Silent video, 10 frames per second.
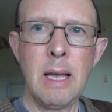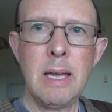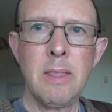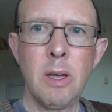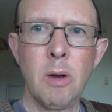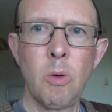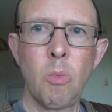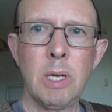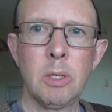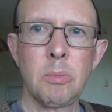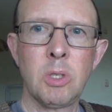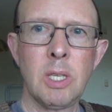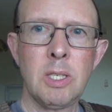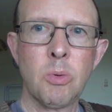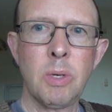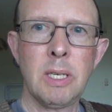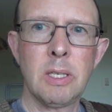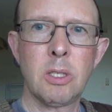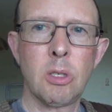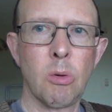Hi there, and welcome to this
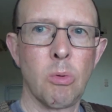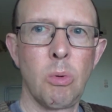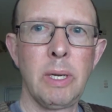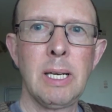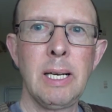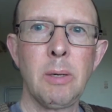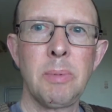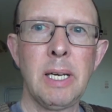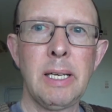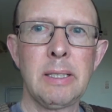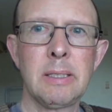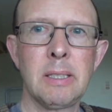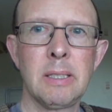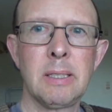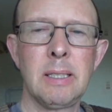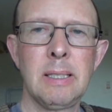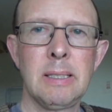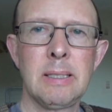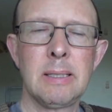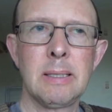week's weekly update.
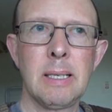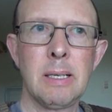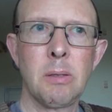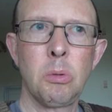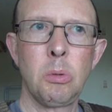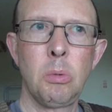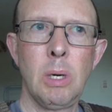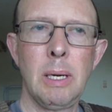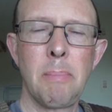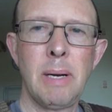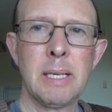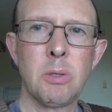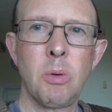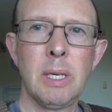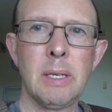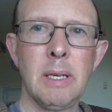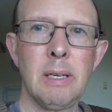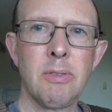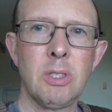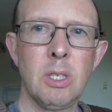Yes, now we're back to work
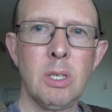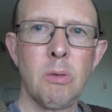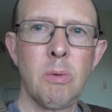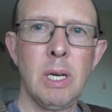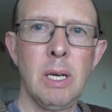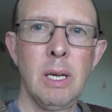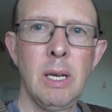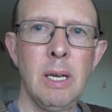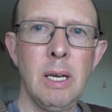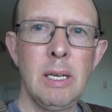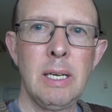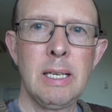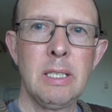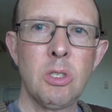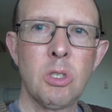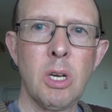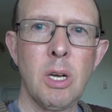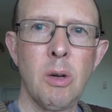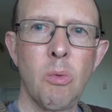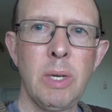after a nice
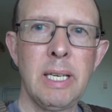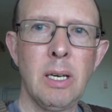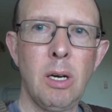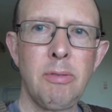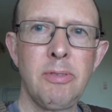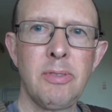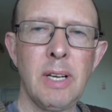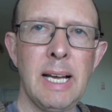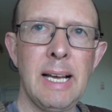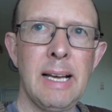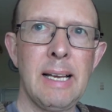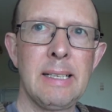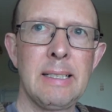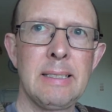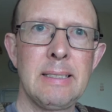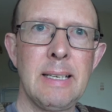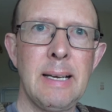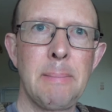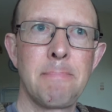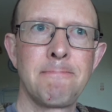week off, and
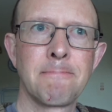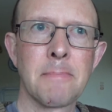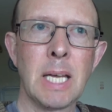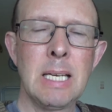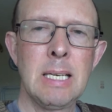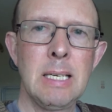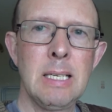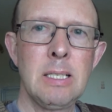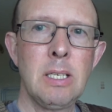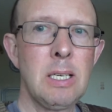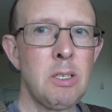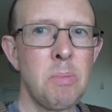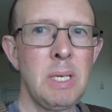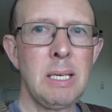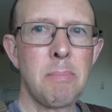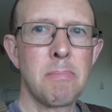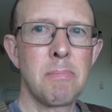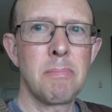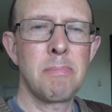tended to be